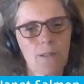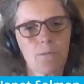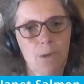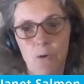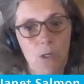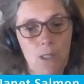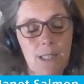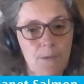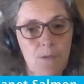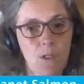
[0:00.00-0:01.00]
We've got
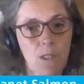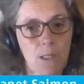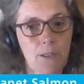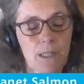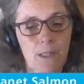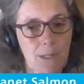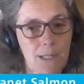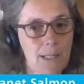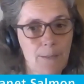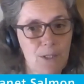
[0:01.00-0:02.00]
customers working on it. Don't
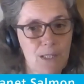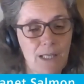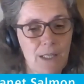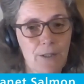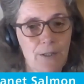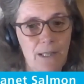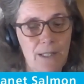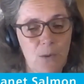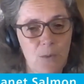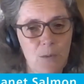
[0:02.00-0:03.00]
let anybody tell you that
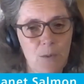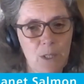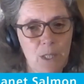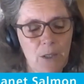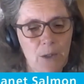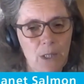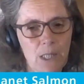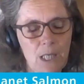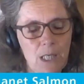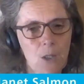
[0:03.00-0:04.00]
there's nobody working on
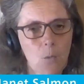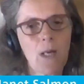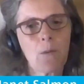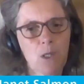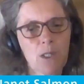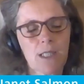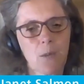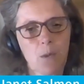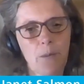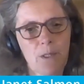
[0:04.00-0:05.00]
it. The way it works in
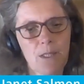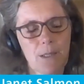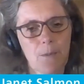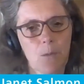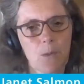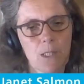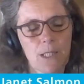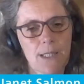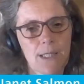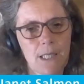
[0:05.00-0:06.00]
on-premise at the moment
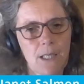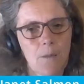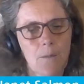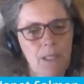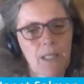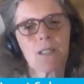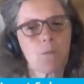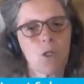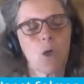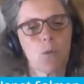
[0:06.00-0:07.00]
is, because
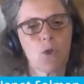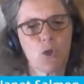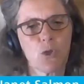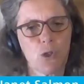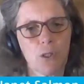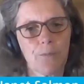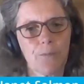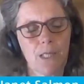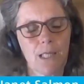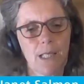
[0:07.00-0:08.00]
we're not mature,
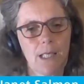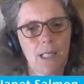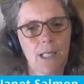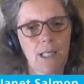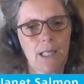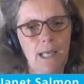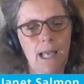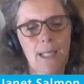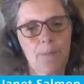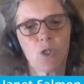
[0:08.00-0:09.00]

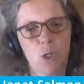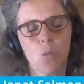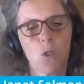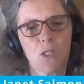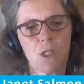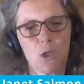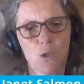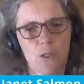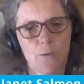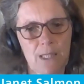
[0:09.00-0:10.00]
anybody who wants to use
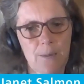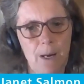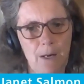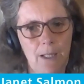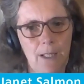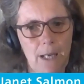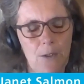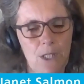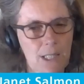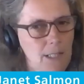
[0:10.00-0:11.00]
universal parallel
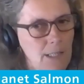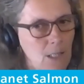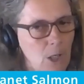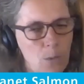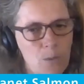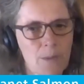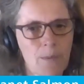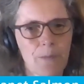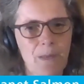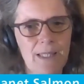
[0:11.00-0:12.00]
accounting opens
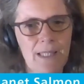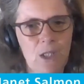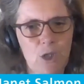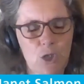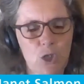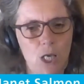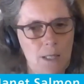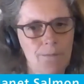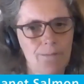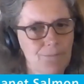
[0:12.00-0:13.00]
up a message,
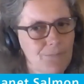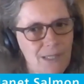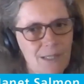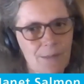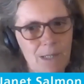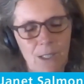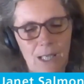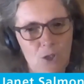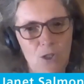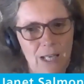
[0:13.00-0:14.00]
and
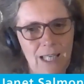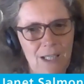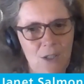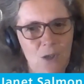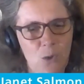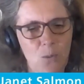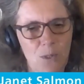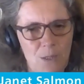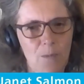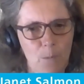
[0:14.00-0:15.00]
Nicoletta and I get on a call with
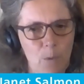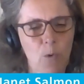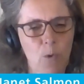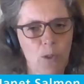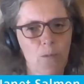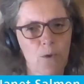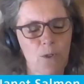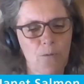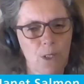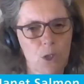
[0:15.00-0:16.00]
them, and we walk through
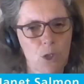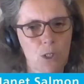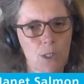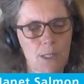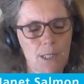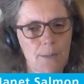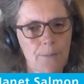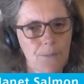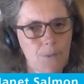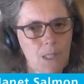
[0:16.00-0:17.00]
the functions,
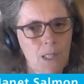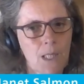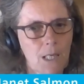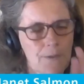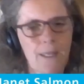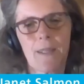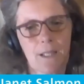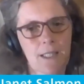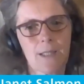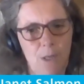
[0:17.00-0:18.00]
and then the
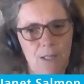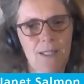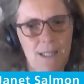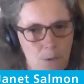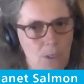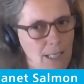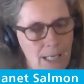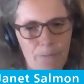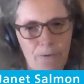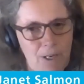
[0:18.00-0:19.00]
customer either says, okay,
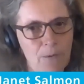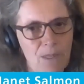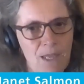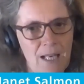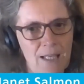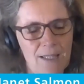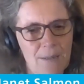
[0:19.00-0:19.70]
yeah, I'm fine with that,